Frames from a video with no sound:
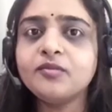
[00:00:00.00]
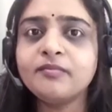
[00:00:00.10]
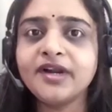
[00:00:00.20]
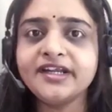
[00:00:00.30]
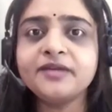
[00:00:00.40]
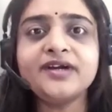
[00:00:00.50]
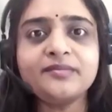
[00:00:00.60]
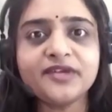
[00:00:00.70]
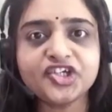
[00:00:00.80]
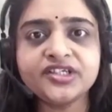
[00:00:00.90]
multiple
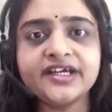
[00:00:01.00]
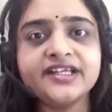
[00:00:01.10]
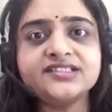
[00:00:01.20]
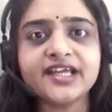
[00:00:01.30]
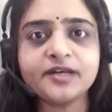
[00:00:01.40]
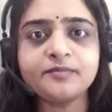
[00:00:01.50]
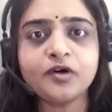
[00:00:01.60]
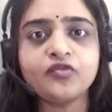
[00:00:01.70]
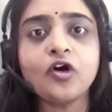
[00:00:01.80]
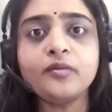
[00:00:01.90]
machineries can
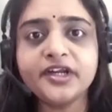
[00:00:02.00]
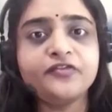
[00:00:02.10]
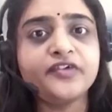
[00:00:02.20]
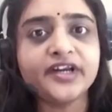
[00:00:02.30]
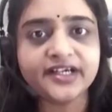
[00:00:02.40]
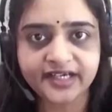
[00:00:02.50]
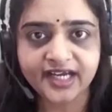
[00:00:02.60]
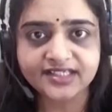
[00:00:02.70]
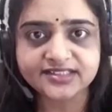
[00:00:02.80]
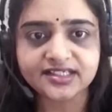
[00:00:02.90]
perform different
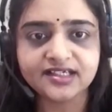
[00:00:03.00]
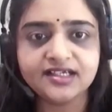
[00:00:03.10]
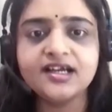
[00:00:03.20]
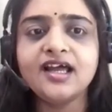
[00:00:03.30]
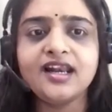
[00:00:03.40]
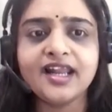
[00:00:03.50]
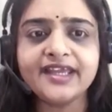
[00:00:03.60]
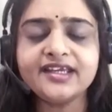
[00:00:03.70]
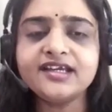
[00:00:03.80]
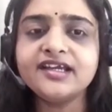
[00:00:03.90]
tasks.
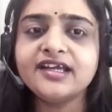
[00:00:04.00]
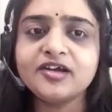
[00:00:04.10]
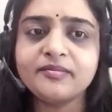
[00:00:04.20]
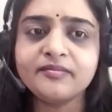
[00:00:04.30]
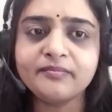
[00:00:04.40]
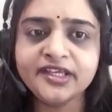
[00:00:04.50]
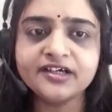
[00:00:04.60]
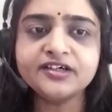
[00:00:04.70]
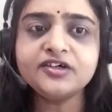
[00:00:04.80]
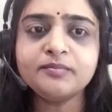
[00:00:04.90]
Like
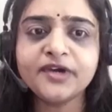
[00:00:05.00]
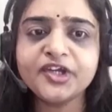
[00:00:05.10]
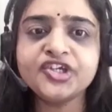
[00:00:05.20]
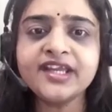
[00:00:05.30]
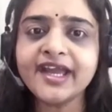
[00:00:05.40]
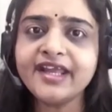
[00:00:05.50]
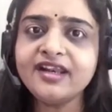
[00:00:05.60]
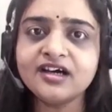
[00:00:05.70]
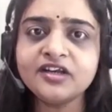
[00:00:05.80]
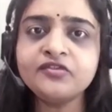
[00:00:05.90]
here, machine can
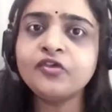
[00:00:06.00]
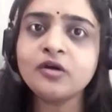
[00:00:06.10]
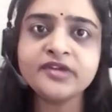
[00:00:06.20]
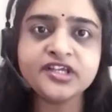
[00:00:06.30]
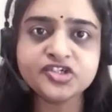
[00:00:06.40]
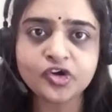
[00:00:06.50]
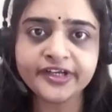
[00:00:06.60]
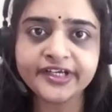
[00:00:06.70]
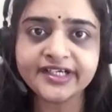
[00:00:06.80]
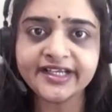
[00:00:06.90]
learn from
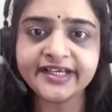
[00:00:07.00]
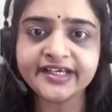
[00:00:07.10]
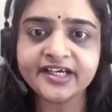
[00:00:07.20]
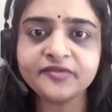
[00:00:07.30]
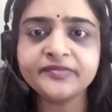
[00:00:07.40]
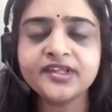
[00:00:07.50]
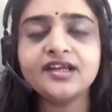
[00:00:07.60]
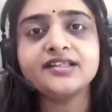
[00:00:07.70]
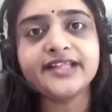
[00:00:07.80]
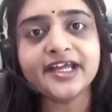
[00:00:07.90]
historical data,
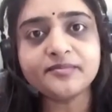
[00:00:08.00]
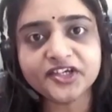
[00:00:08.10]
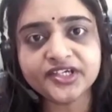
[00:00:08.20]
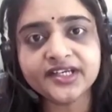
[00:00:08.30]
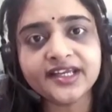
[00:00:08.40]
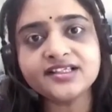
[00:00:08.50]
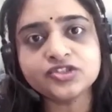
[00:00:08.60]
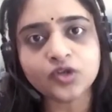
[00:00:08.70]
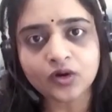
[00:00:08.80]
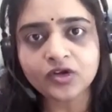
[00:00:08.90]
then machine can
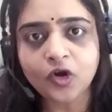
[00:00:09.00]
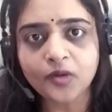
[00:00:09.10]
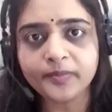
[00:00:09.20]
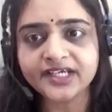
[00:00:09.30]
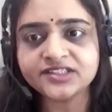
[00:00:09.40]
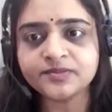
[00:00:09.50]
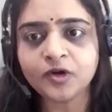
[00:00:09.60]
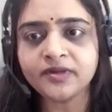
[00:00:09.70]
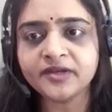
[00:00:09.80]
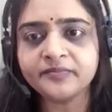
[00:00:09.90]
solve complex
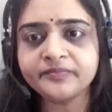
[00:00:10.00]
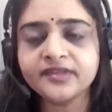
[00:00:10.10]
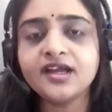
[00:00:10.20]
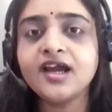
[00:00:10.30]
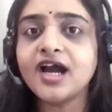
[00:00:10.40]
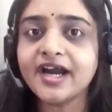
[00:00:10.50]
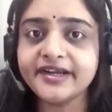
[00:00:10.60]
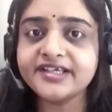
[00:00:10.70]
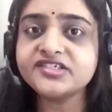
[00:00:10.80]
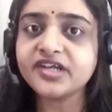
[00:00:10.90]
problem,
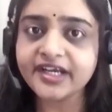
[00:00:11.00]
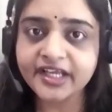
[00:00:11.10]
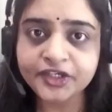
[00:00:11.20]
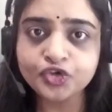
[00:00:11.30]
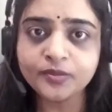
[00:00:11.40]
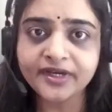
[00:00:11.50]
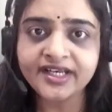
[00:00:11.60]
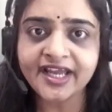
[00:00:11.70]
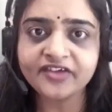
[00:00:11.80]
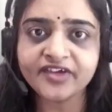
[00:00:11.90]
understand a human
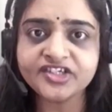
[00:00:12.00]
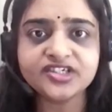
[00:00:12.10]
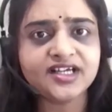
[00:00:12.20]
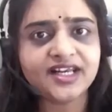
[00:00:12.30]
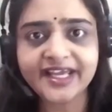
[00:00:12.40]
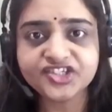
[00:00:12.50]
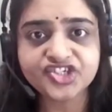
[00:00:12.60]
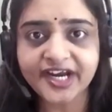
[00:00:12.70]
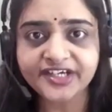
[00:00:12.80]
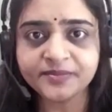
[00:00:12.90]
language like
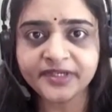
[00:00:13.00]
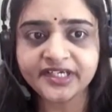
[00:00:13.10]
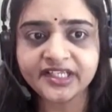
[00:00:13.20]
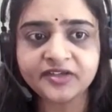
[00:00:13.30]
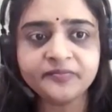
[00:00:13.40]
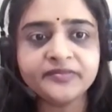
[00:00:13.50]
ChatGPT,